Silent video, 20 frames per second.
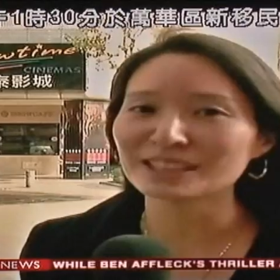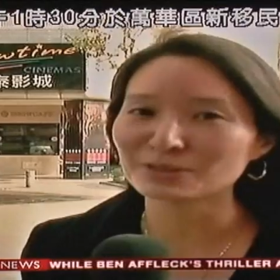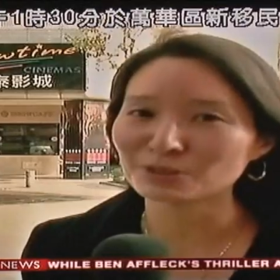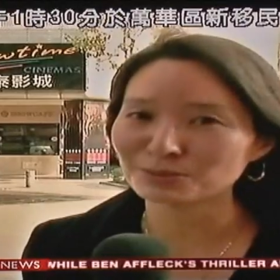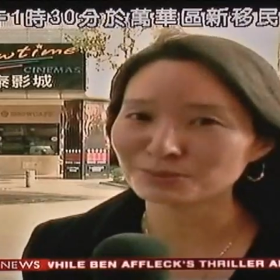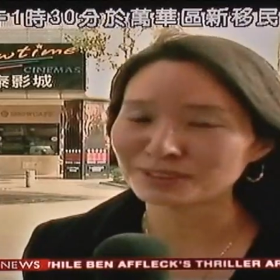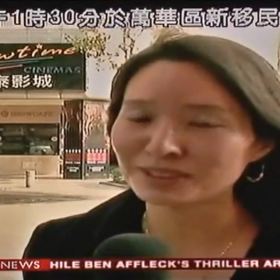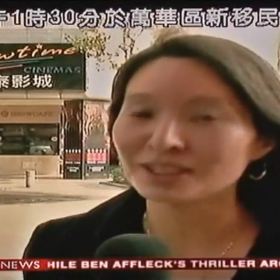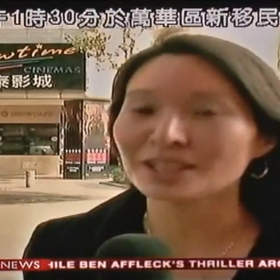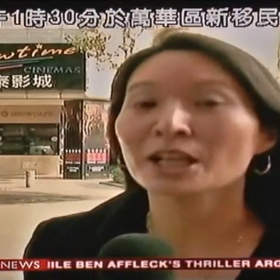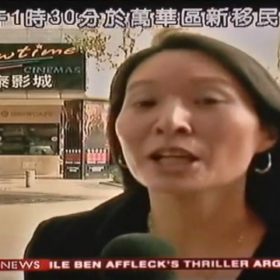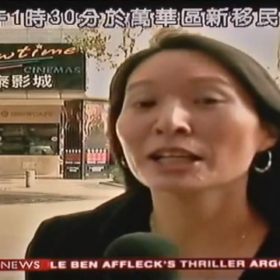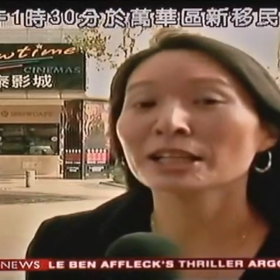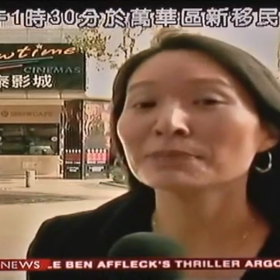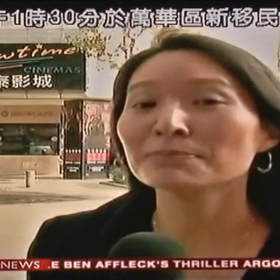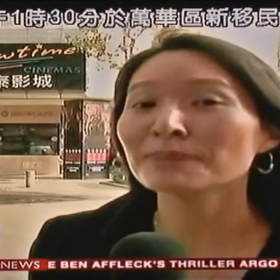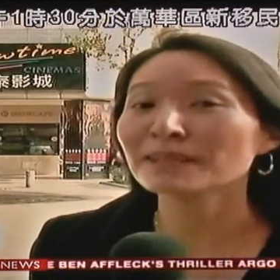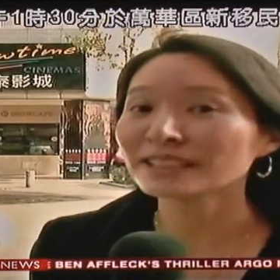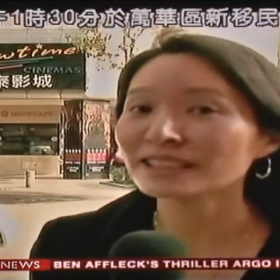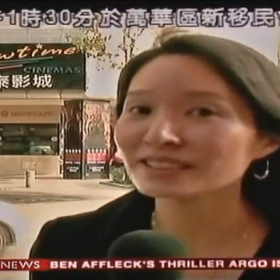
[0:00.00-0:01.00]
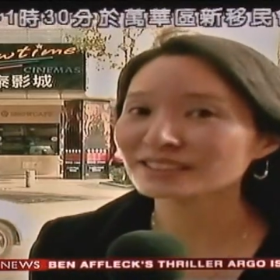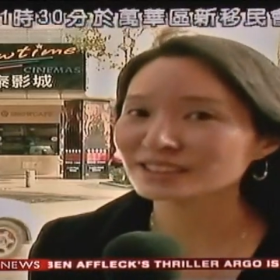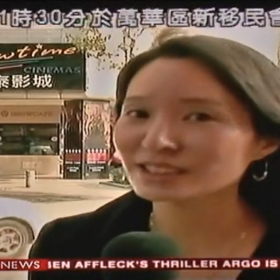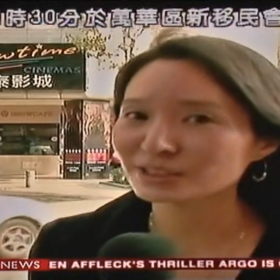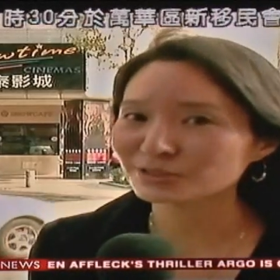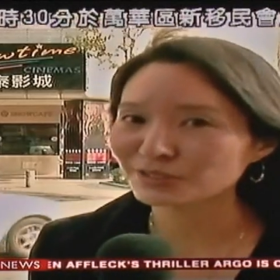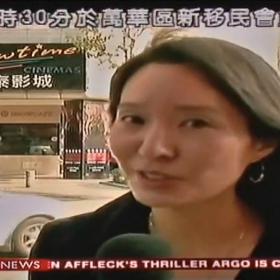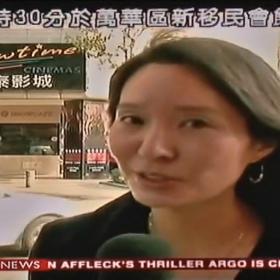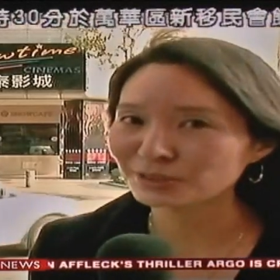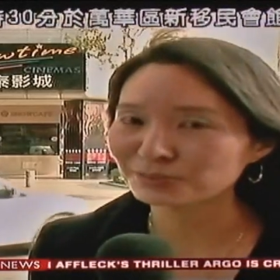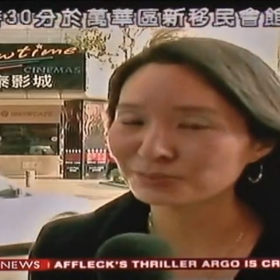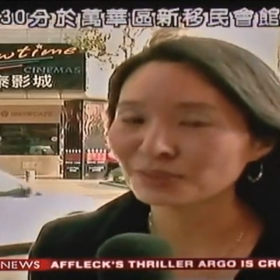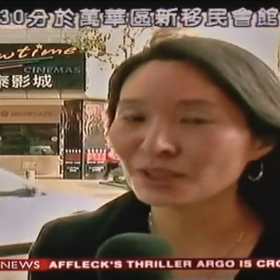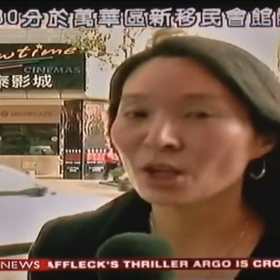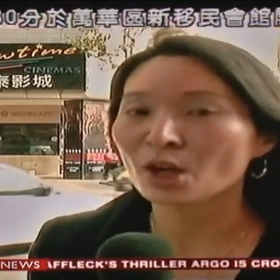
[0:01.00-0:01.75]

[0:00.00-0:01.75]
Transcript: government in making this film.